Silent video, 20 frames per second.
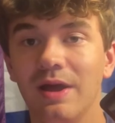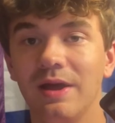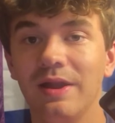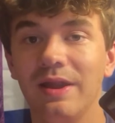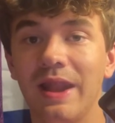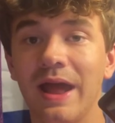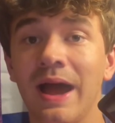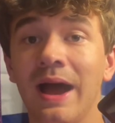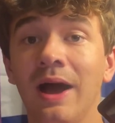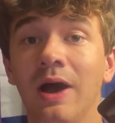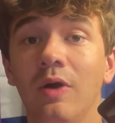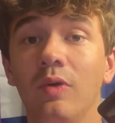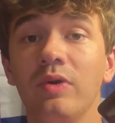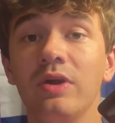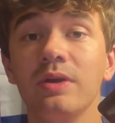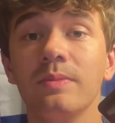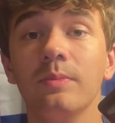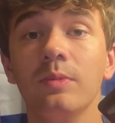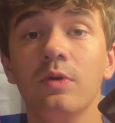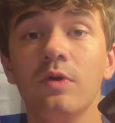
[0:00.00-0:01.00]
Now
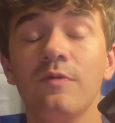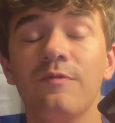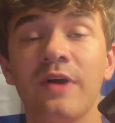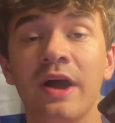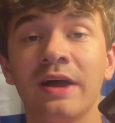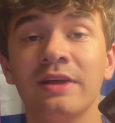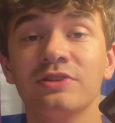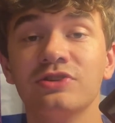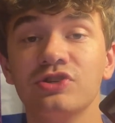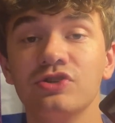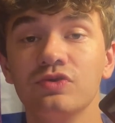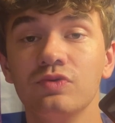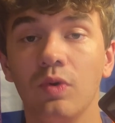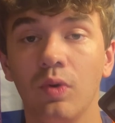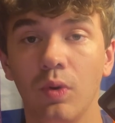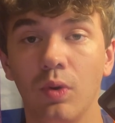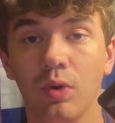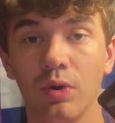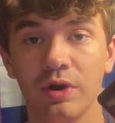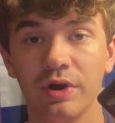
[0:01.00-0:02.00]
we move on to
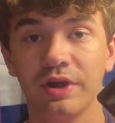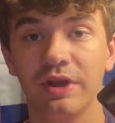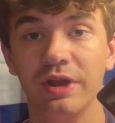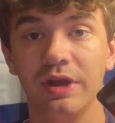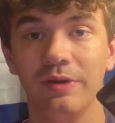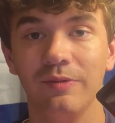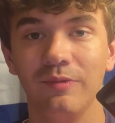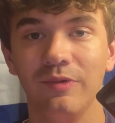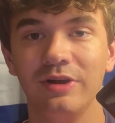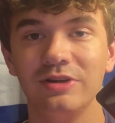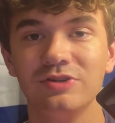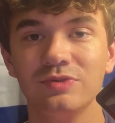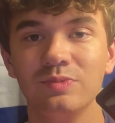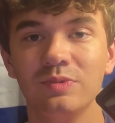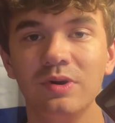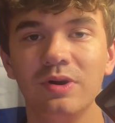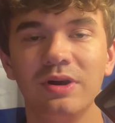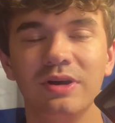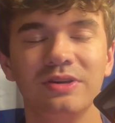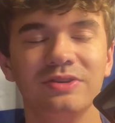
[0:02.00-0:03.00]
Oregon, which
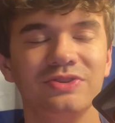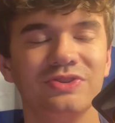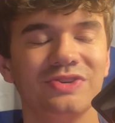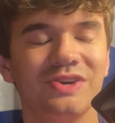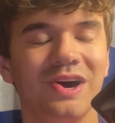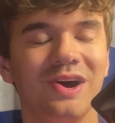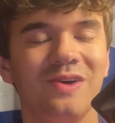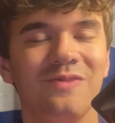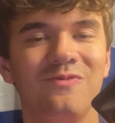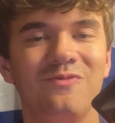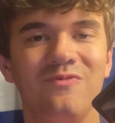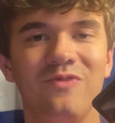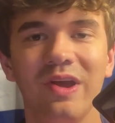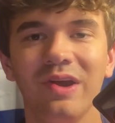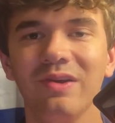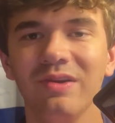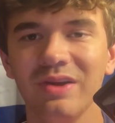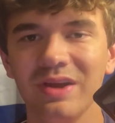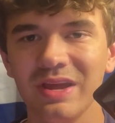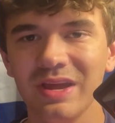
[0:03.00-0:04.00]
was a
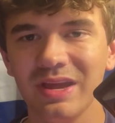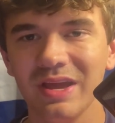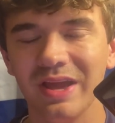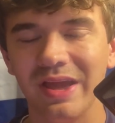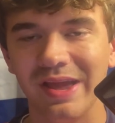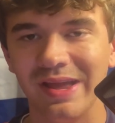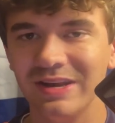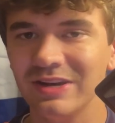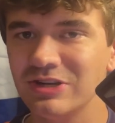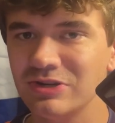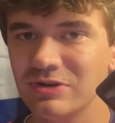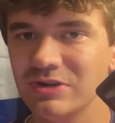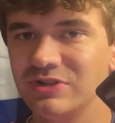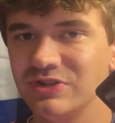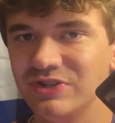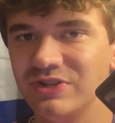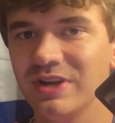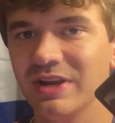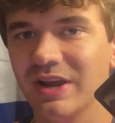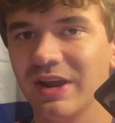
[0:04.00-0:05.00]
very
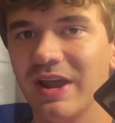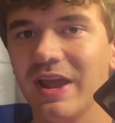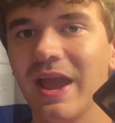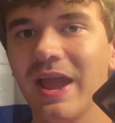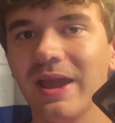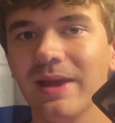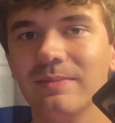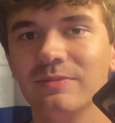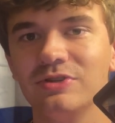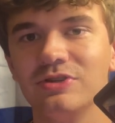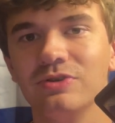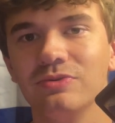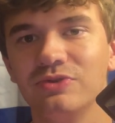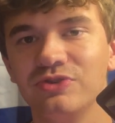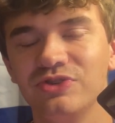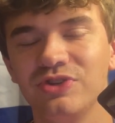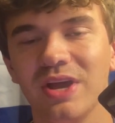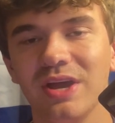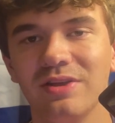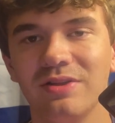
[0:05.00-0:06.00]
interesting game to
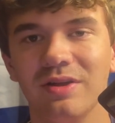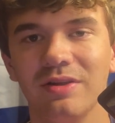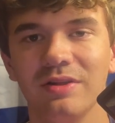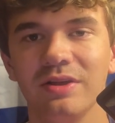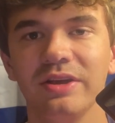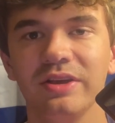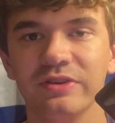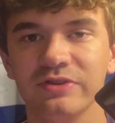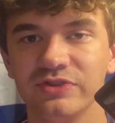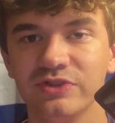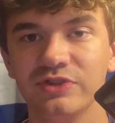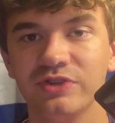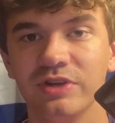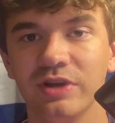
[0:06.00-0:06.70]
say the least.